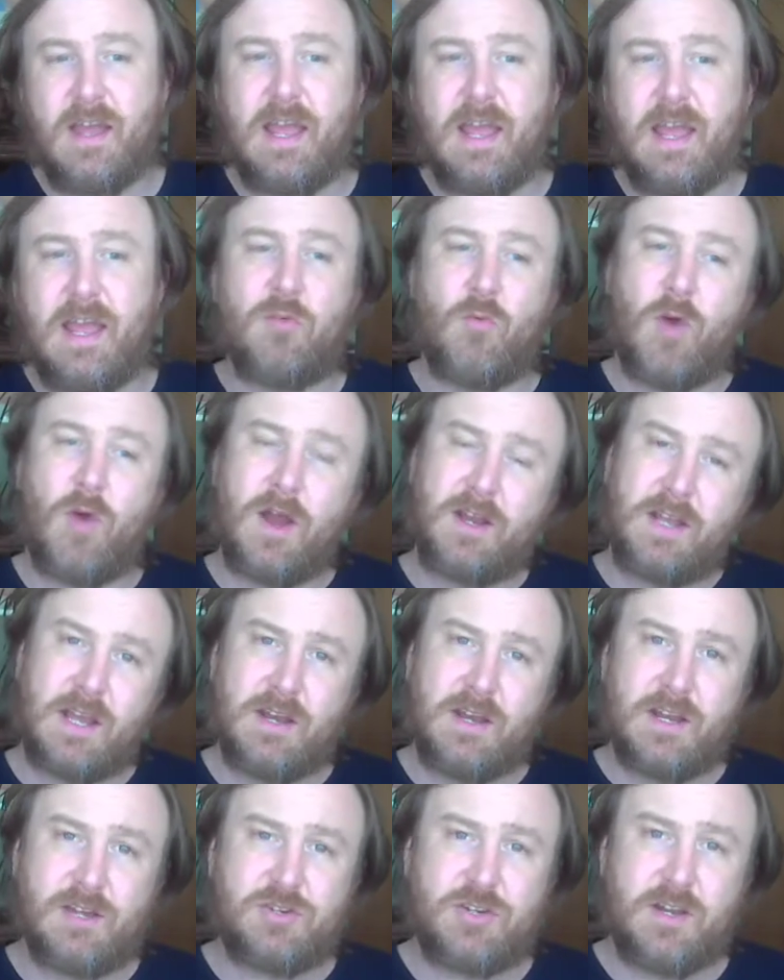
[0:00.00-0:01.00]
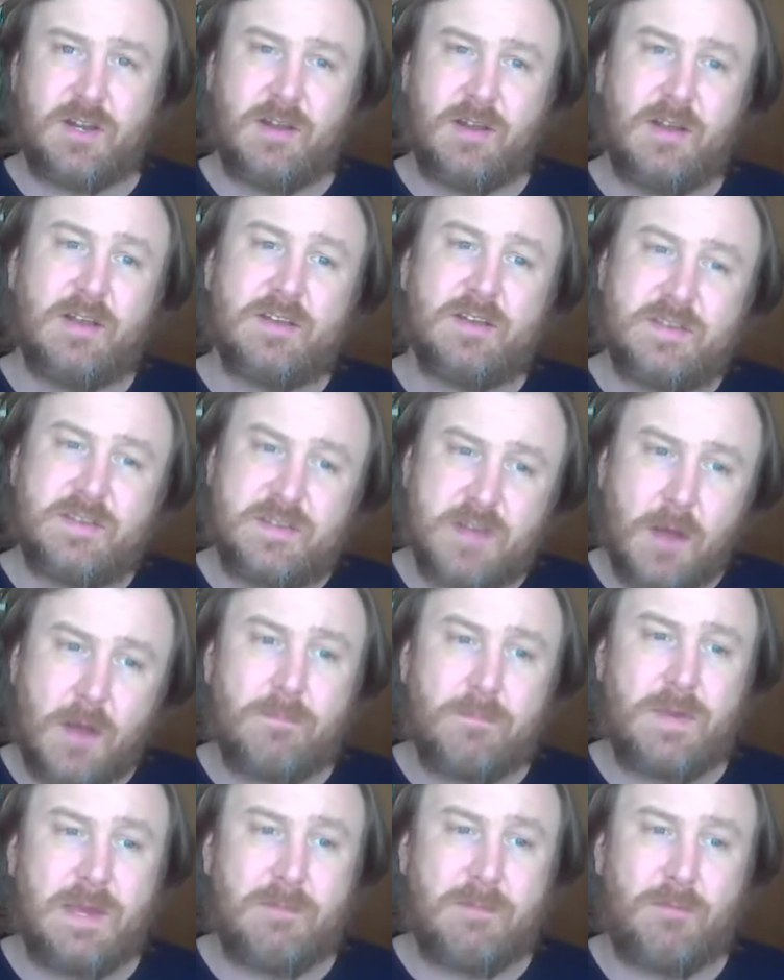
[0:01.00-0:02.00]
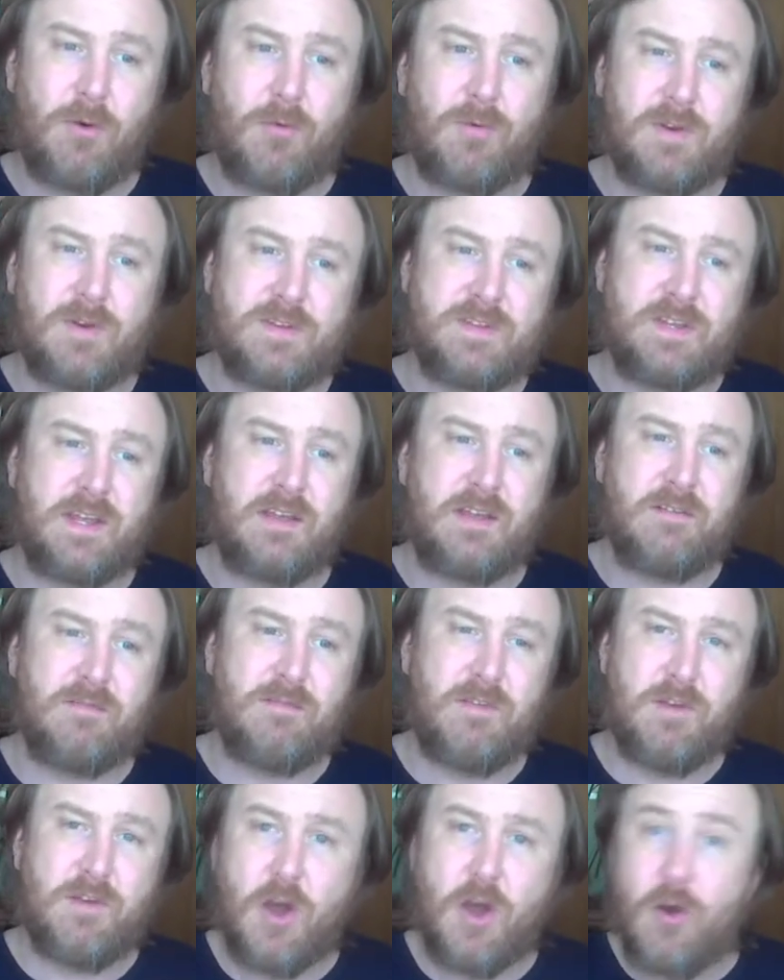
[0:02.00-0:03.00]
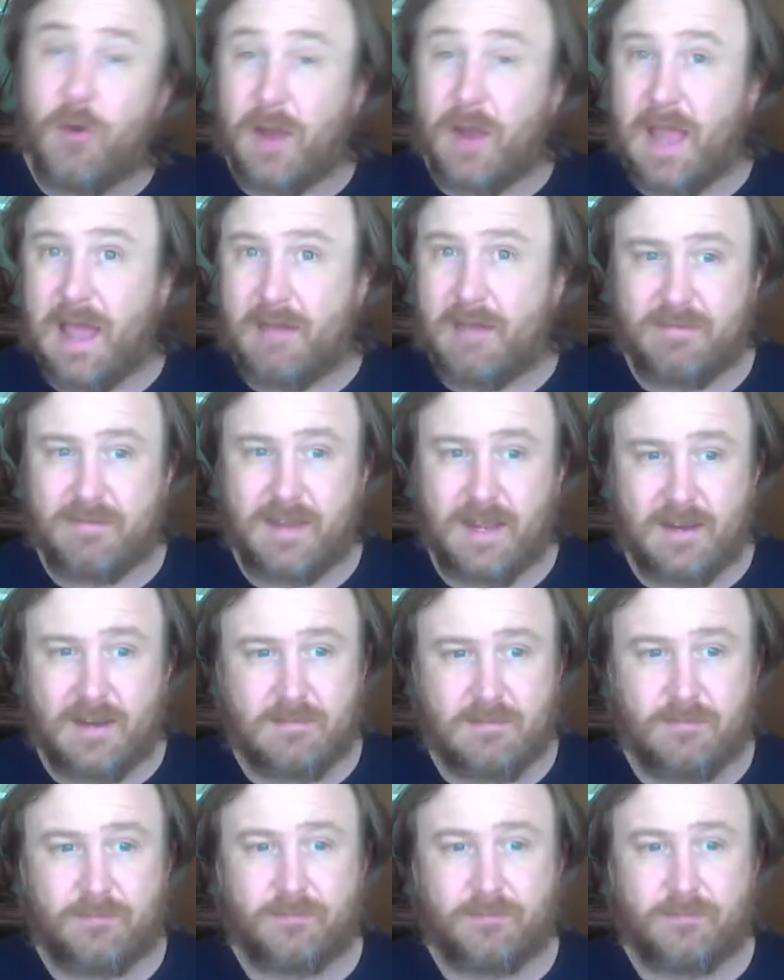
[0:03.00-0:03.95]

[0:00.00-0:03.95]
In one condition, some people receive no caffeine.